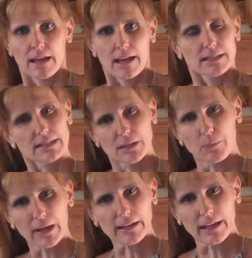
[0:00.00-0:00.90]
see
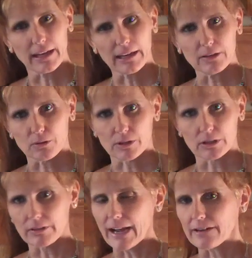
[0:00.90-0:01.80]
weight gain or
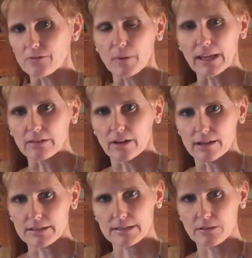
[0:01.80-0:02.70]
a lack of weight
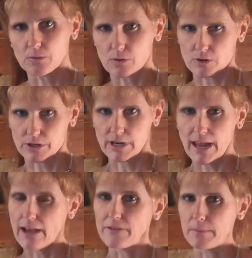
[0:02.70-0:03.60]
loss, or
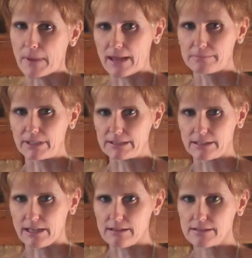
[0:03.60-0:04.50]
have a bad blood
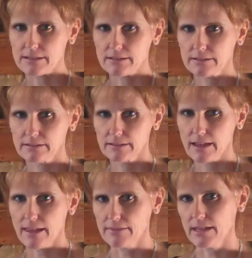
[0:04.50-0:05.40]
test.
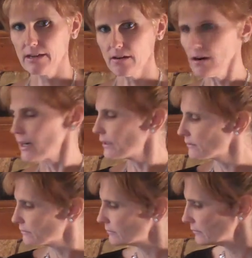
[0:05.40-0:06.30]
And they are,
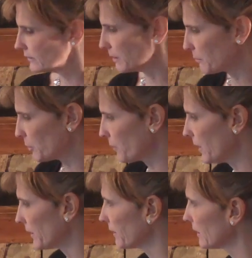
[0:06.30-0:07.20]
number
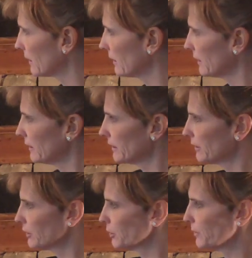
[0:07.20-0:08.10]
1,
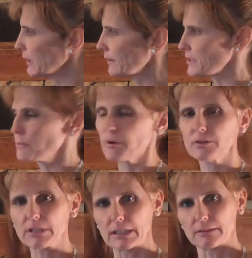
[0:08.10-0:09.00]
you eat less
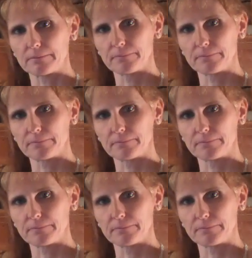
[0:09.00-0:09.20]
protein.